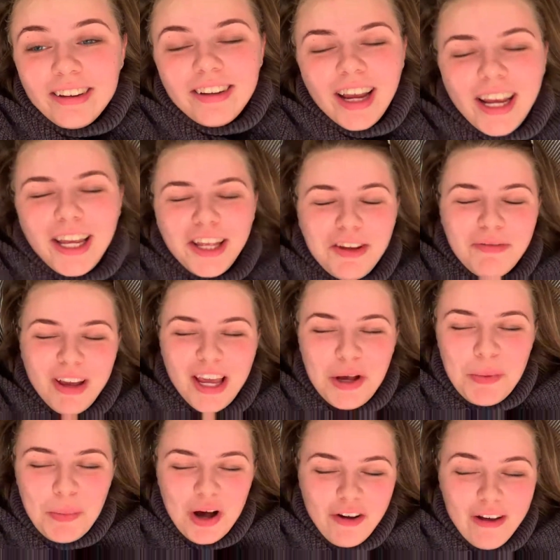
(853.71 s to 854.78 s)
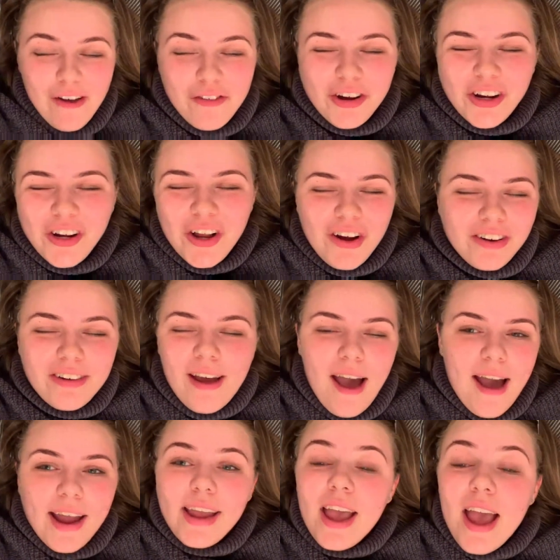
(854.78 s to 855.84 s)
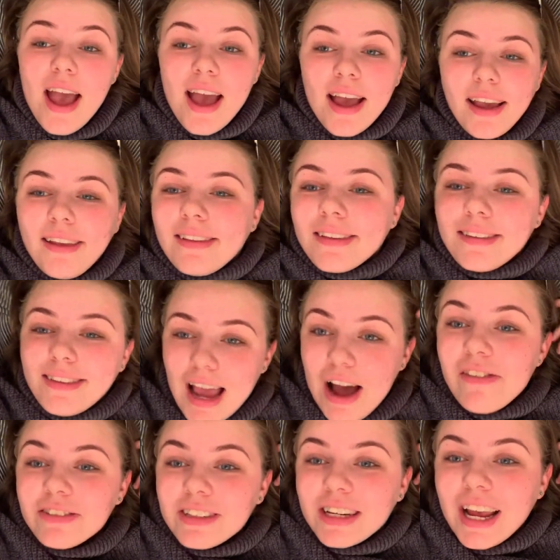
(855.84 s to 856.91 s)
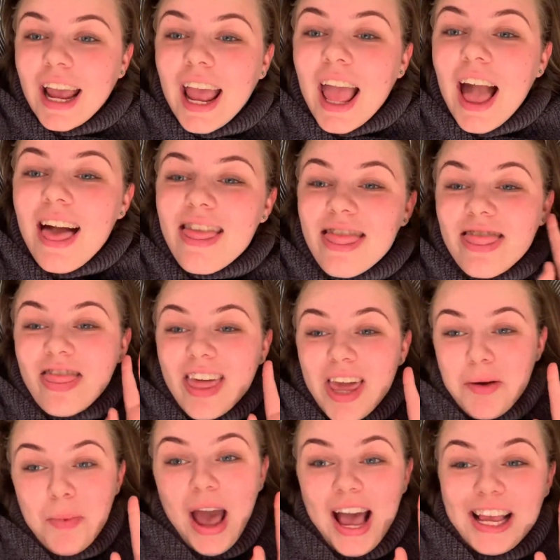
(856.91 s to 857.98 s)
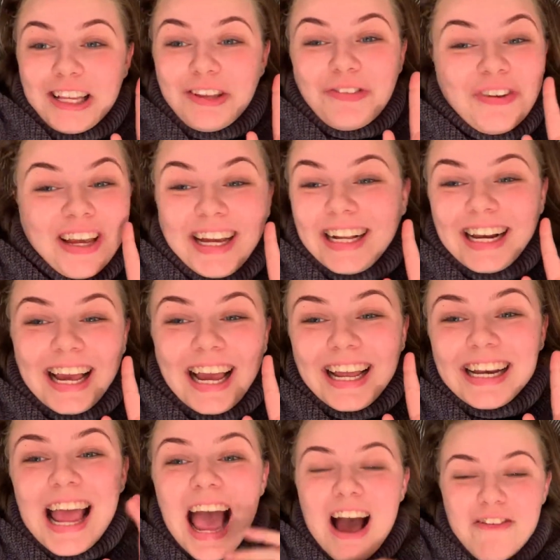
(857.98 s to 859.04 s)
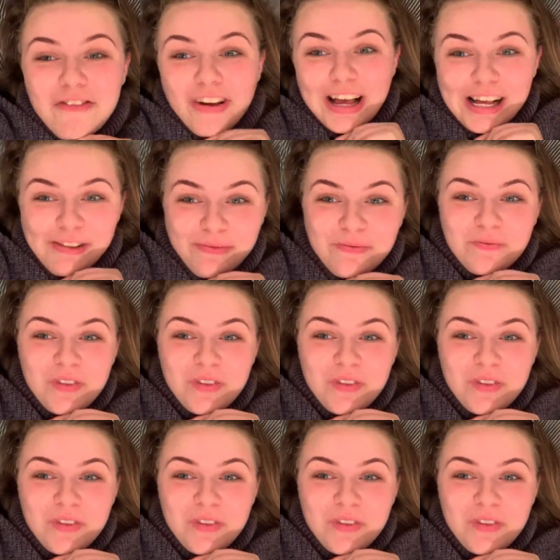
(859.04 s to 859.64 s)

Taking your makeup off after a long day is definitely the best feeling ever.